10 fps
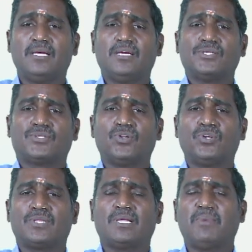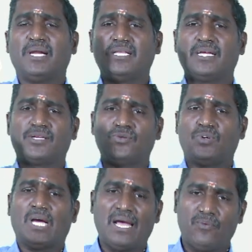So the money that you
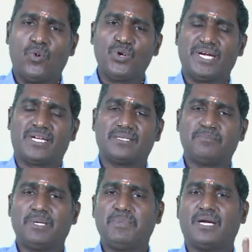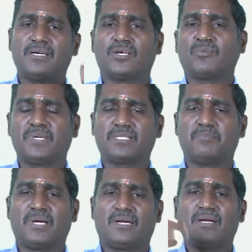have own it may be 100 rupees, but